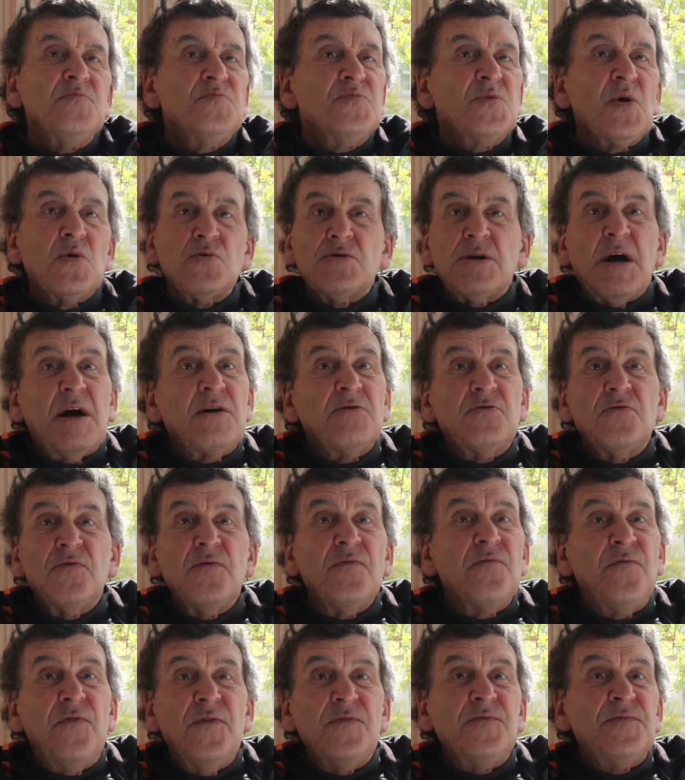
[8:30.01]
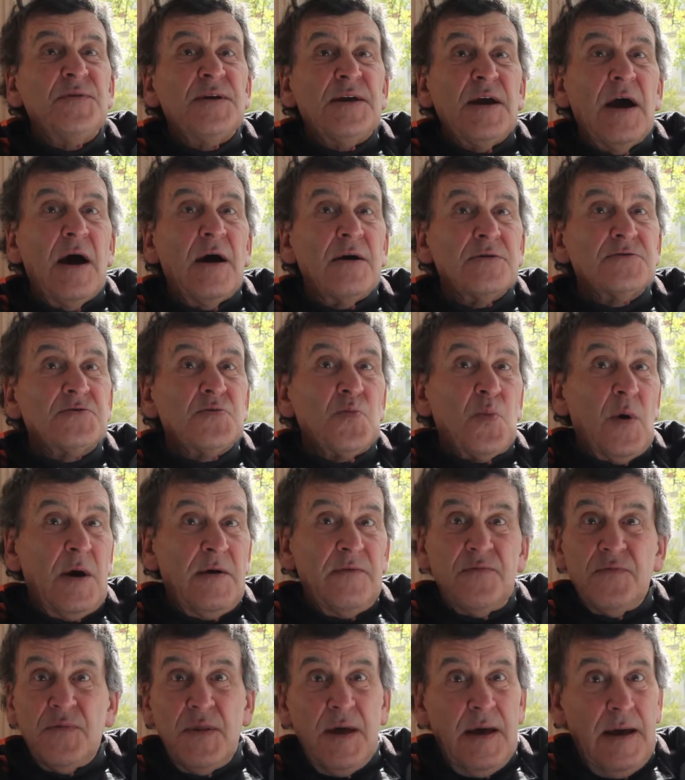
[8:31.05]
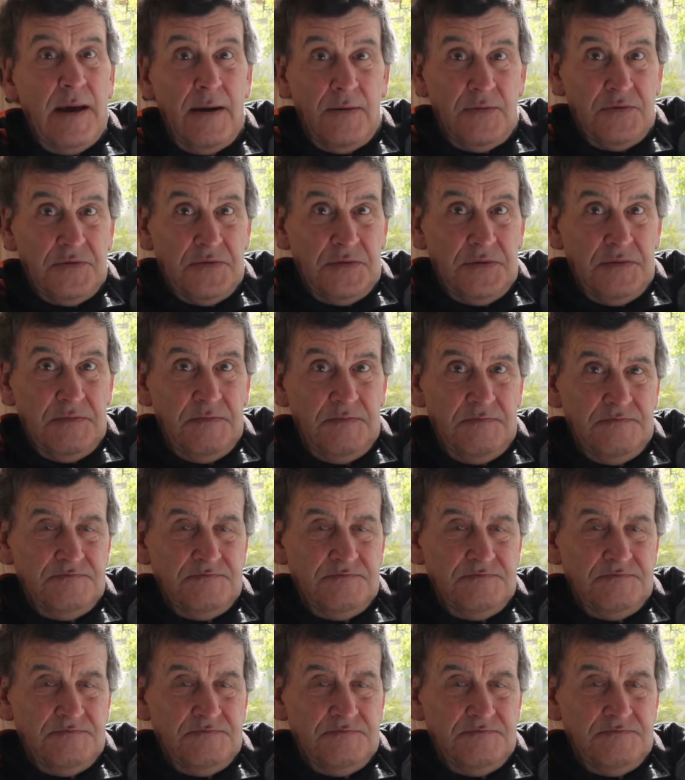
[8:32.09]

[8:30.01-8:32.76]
not 150 yards away from the house.